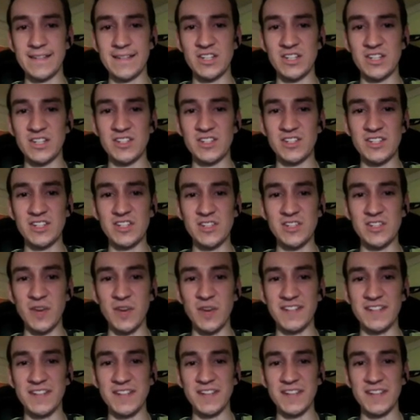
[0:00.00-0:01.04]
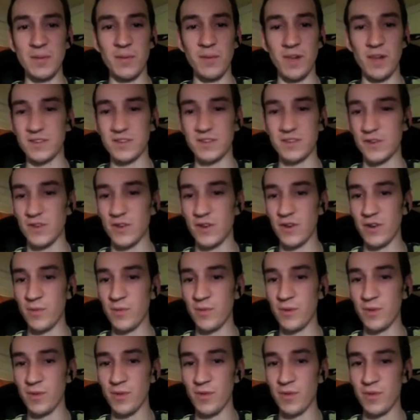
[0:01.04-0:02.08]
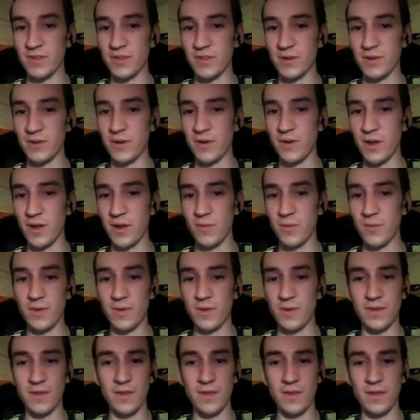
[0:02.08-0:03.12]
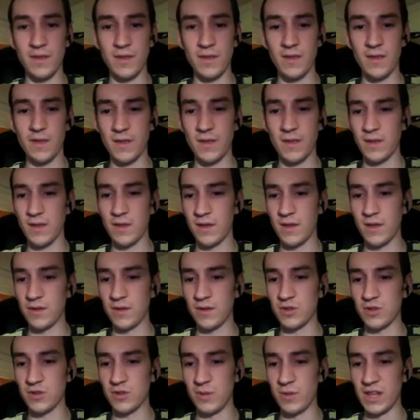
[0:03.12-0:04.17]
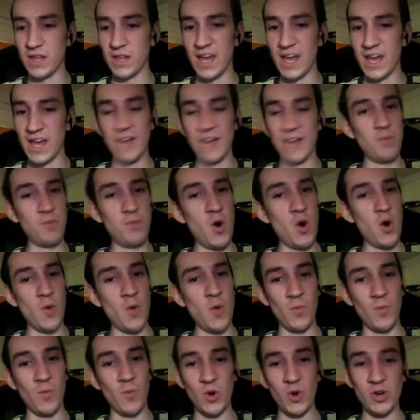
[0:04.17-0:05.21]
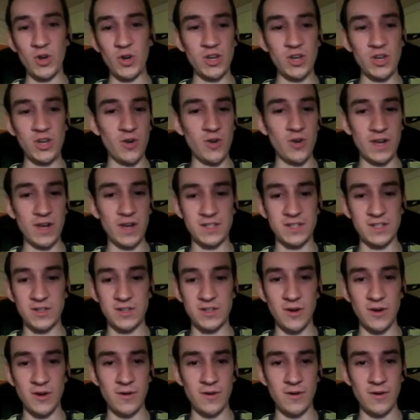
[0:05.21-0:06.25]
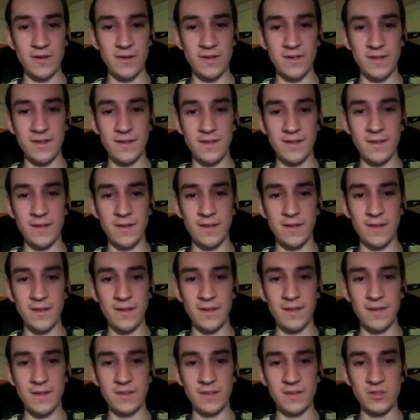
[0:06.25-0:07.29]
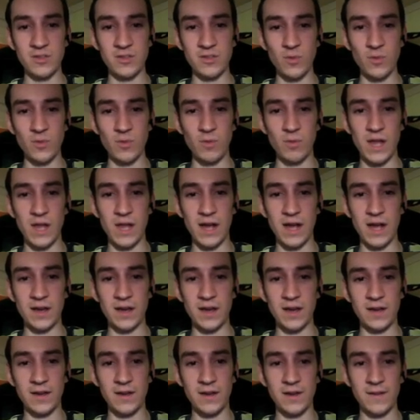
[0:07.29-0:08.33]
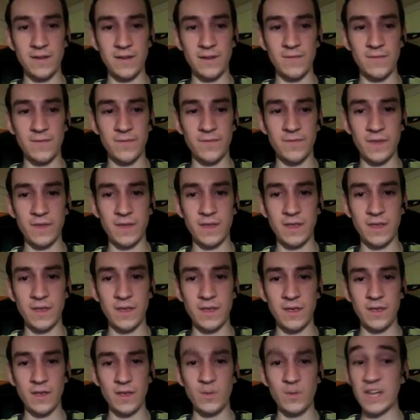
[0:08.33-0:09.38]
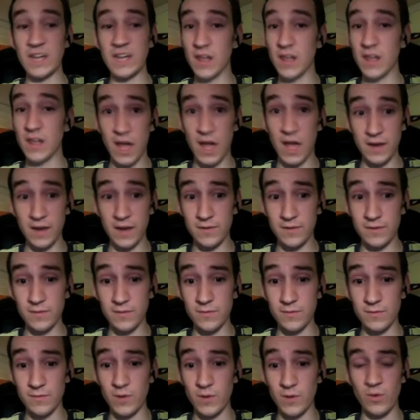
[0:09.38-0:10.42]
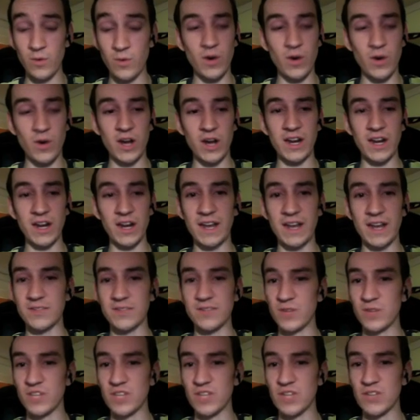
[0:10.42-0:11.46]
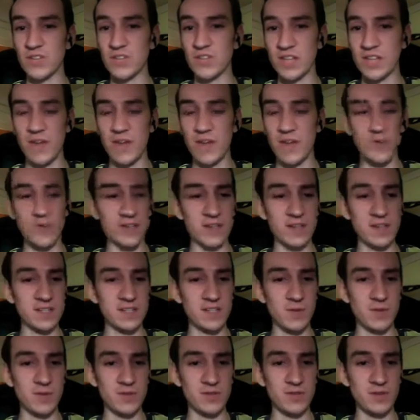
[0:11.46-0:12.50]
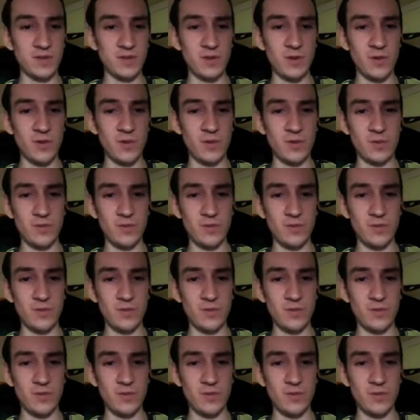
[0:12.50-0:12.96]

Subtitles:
Just so I can say I blocked the Curdape, I'm going to block the Curdape. Draw me a land. Boom! We're good to go next turn. So we'll block. We take a lot. We aren't going to get to really use a lot of Phyrexian spells. We're going to